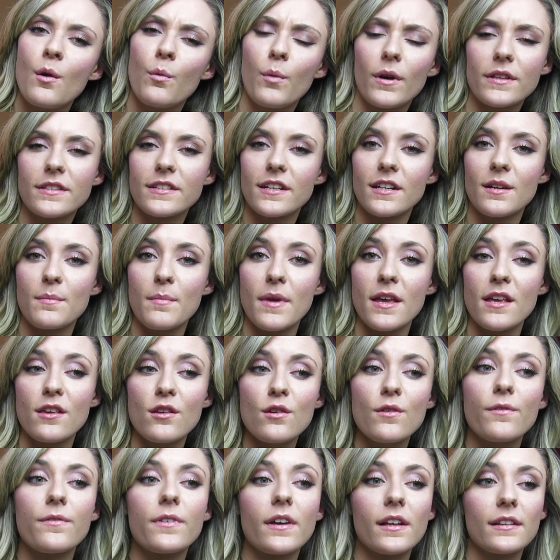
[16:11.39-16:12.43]
what's gonna make
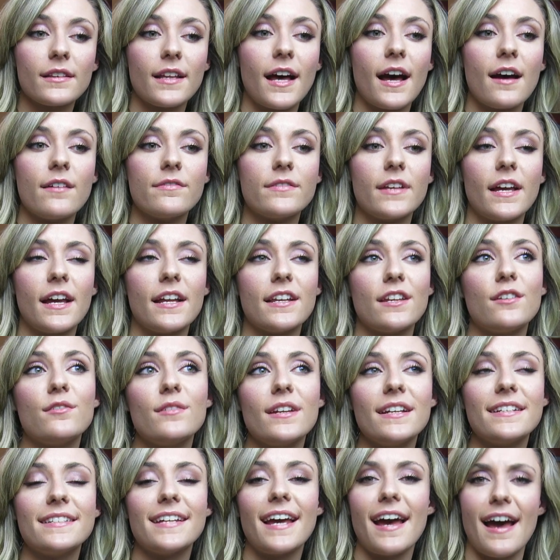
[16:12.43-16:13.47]
you feel loved, and you
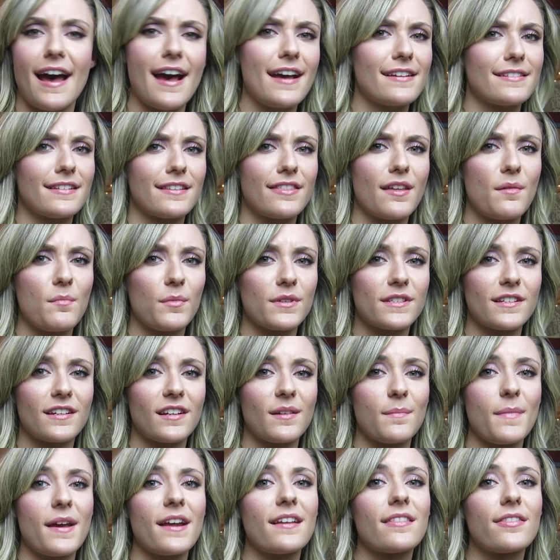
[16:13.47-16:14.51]
need to ask them what's
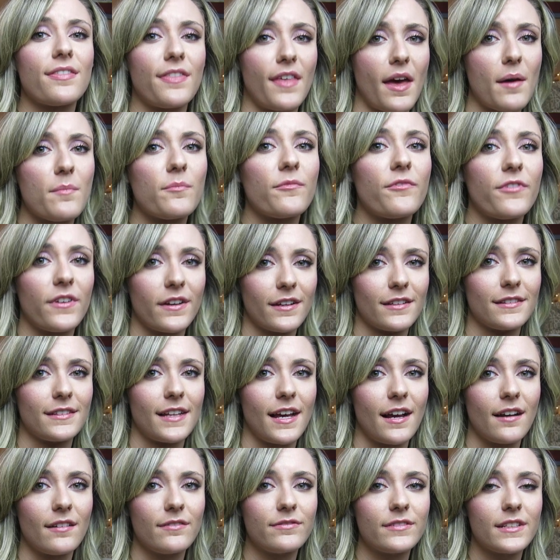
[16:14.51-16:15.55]
gonna make them feel
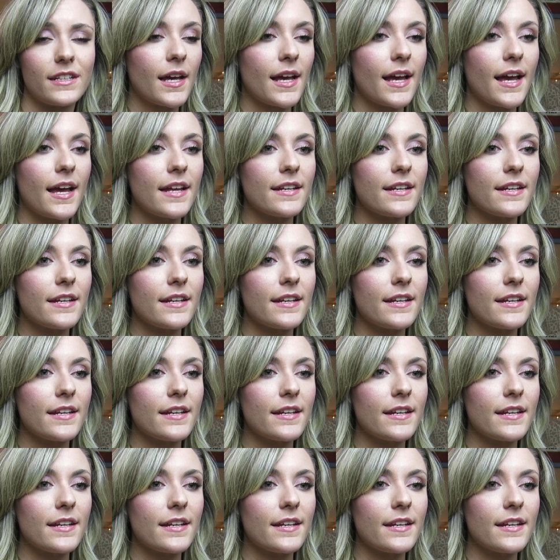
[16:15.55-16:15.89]
loved.